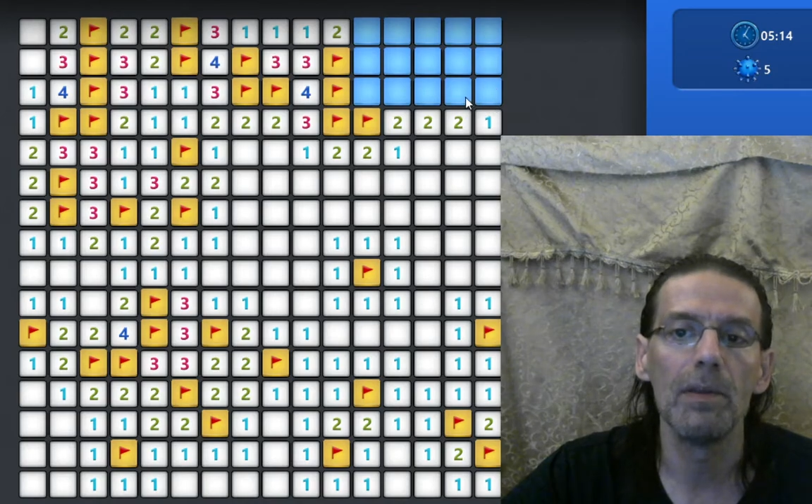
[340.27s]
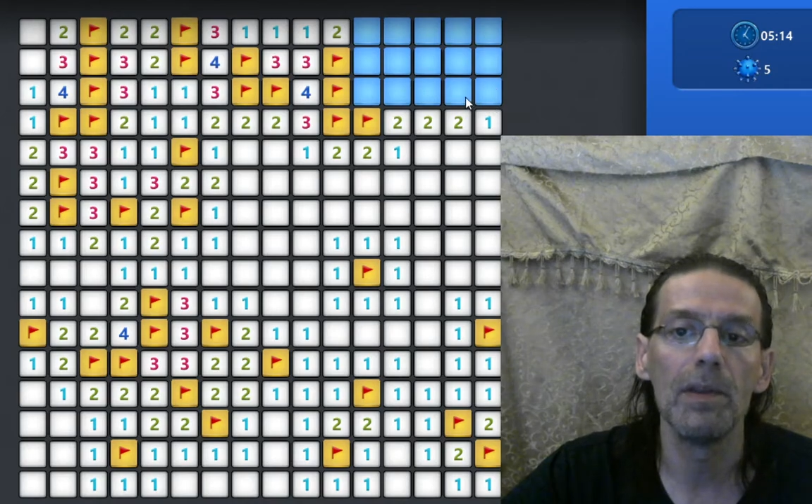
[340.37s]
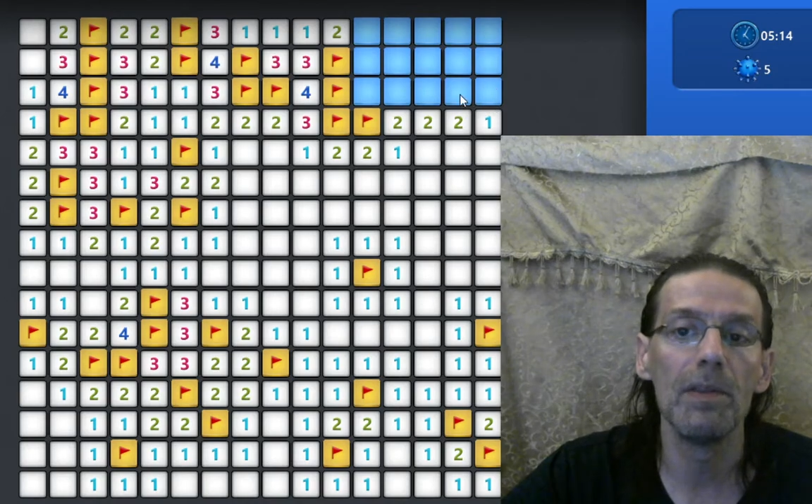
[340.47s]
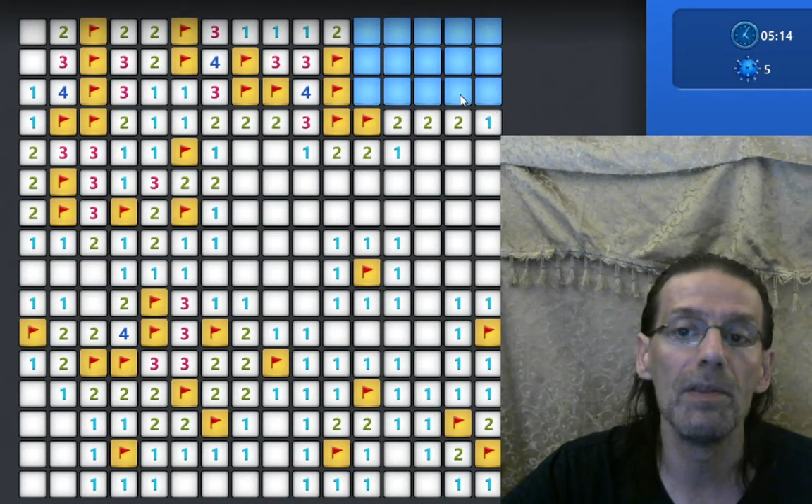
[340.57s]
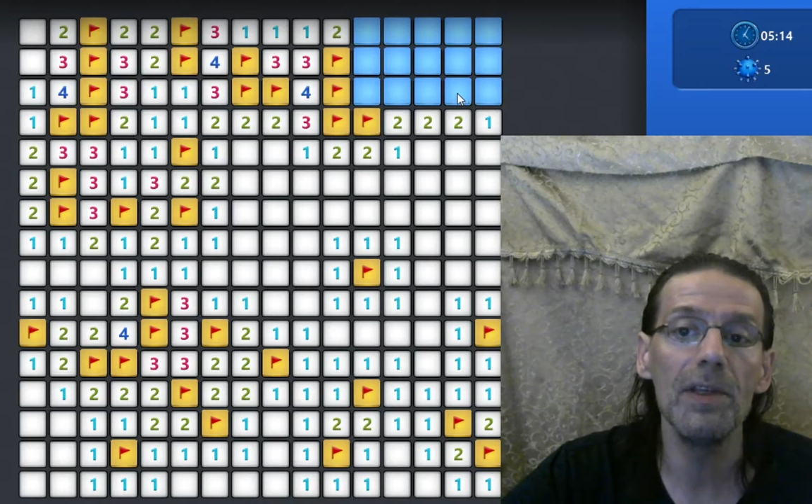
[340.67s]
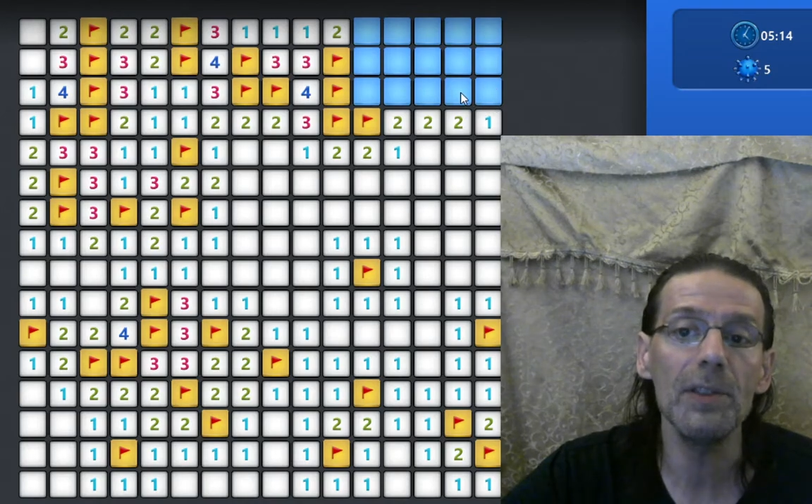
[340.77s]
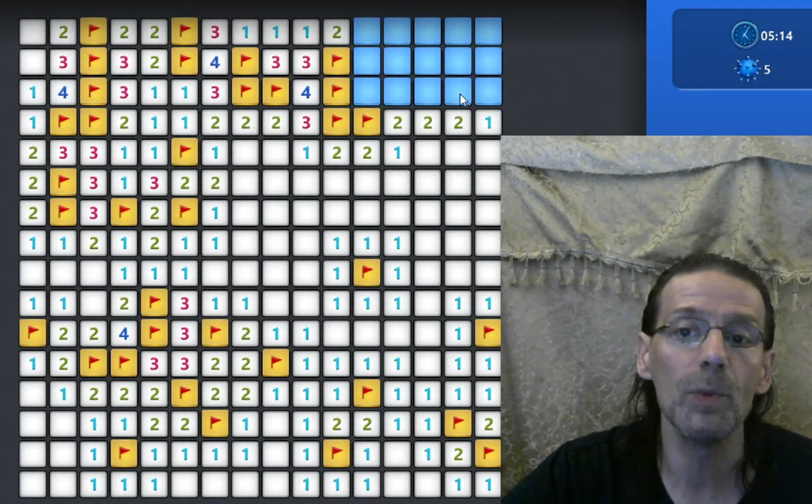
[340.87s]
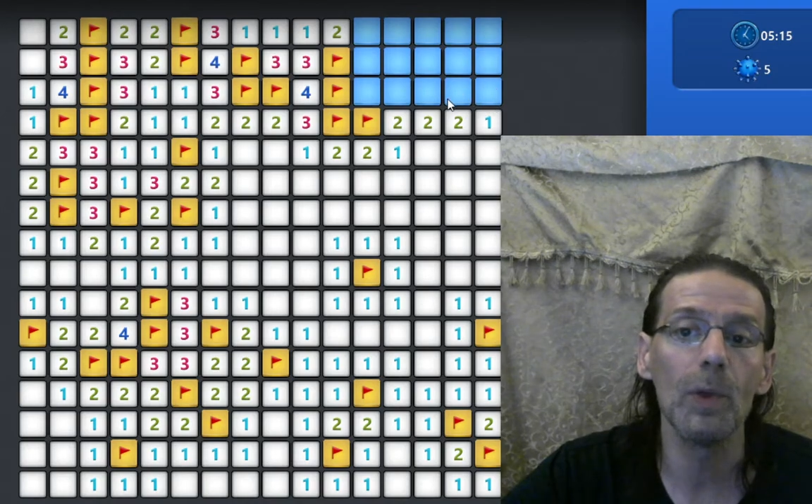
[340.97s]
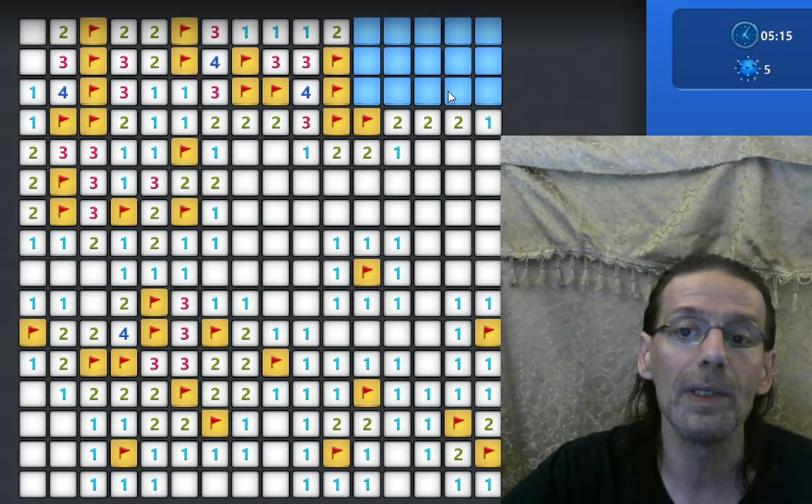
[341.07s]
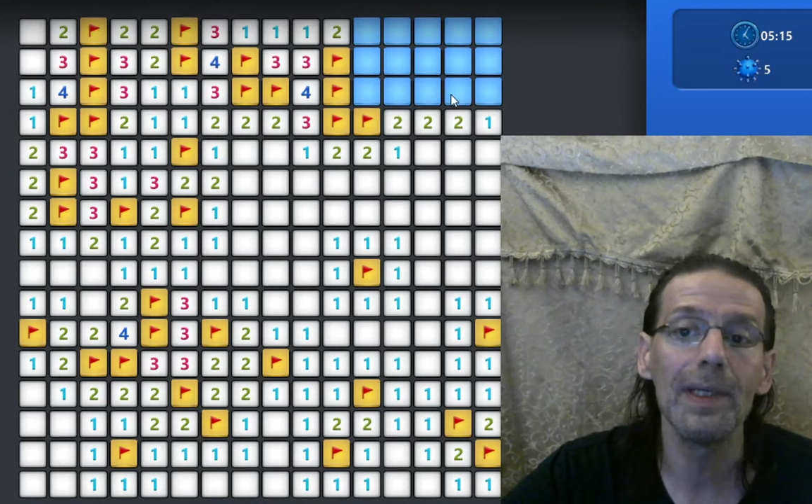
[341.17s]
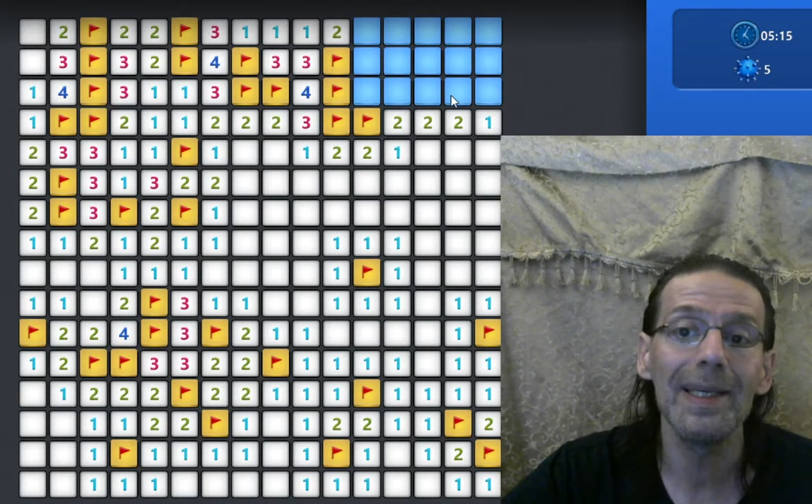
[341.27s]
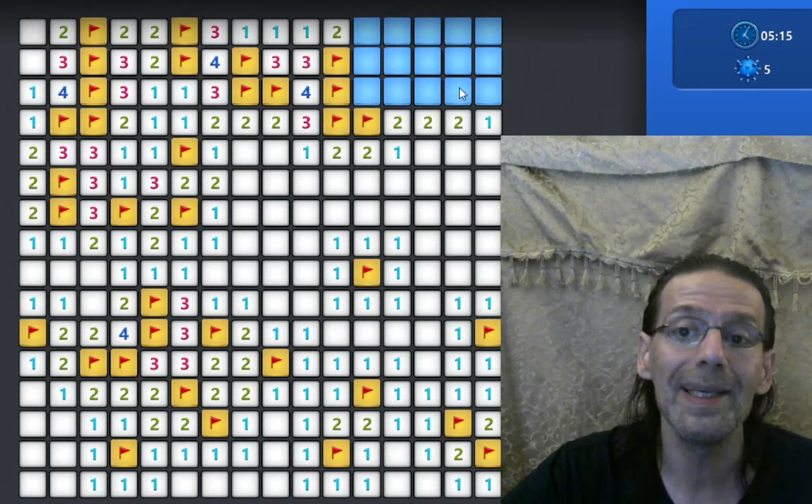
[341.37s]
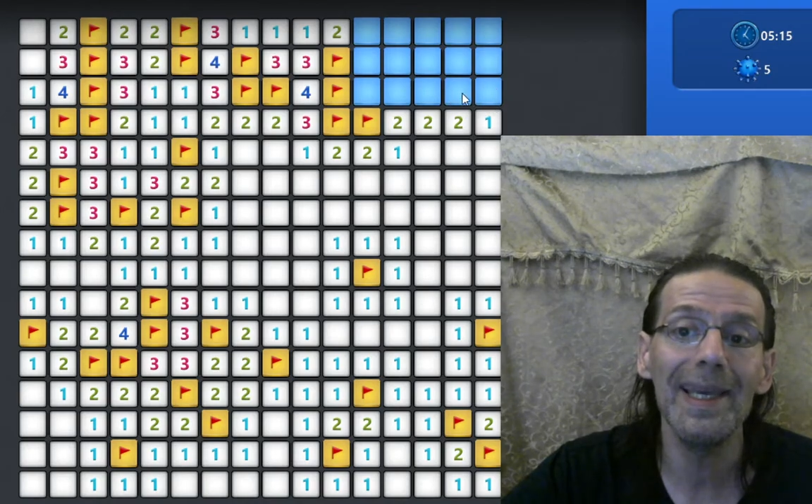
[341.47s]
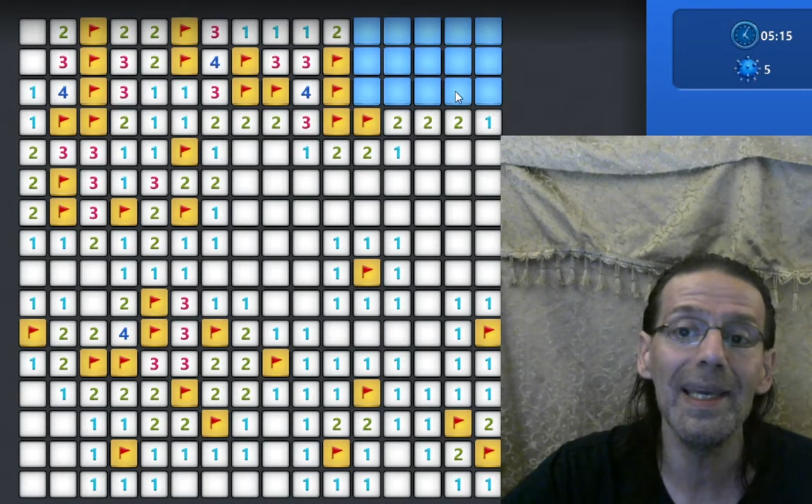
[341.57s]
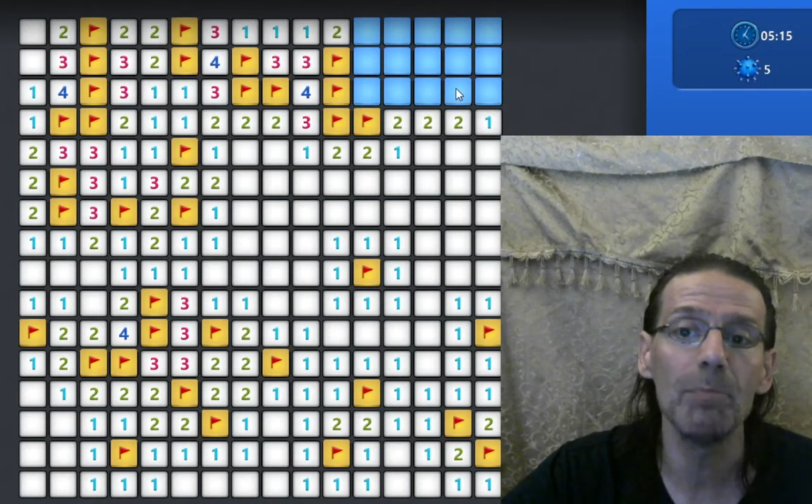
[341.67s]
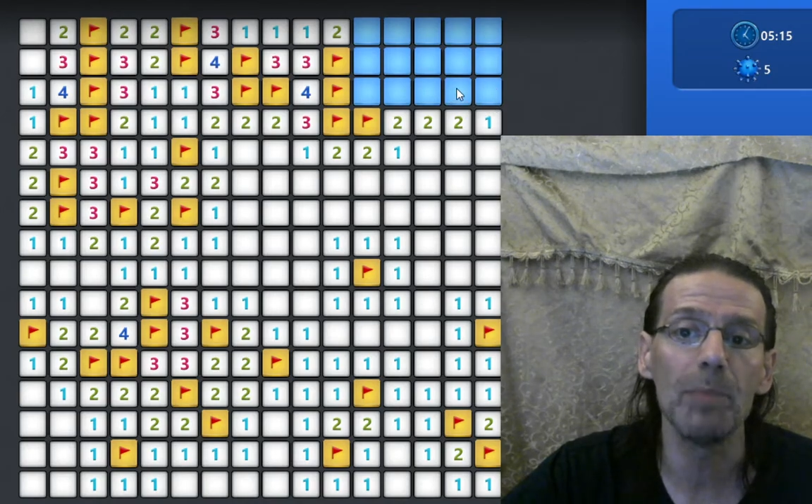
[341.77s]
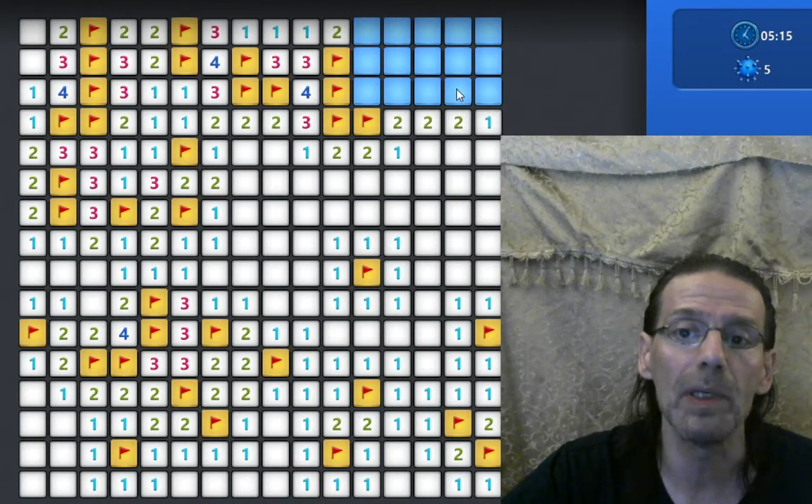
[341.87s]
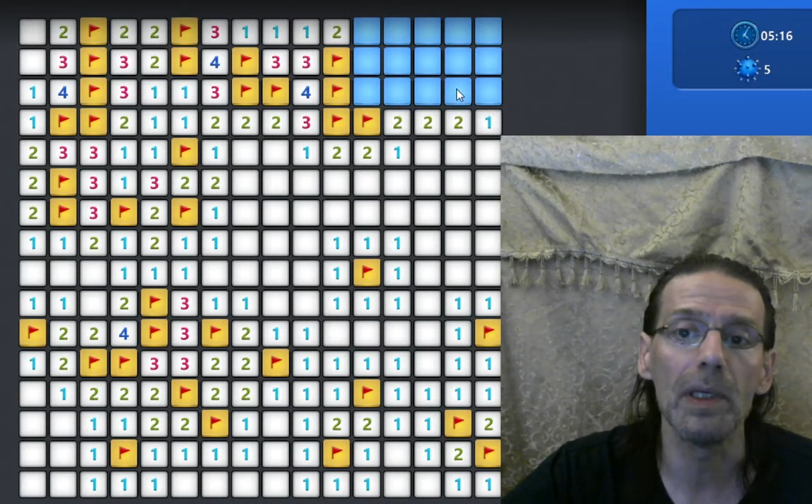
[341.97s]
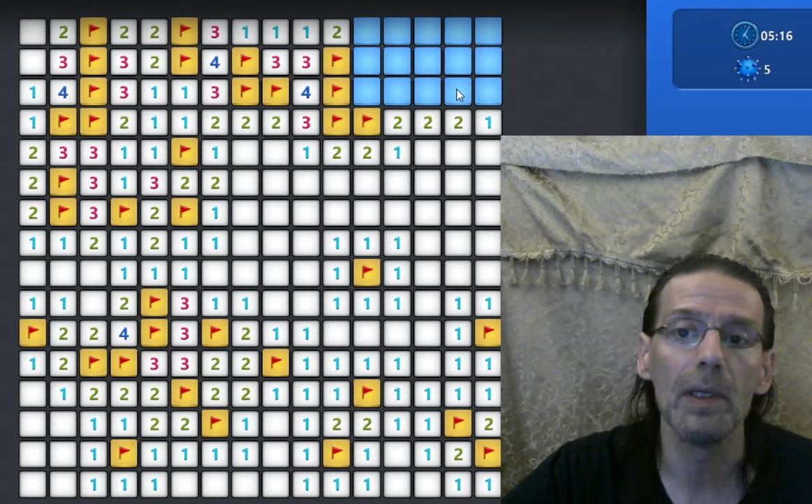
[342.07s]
then this one can't be,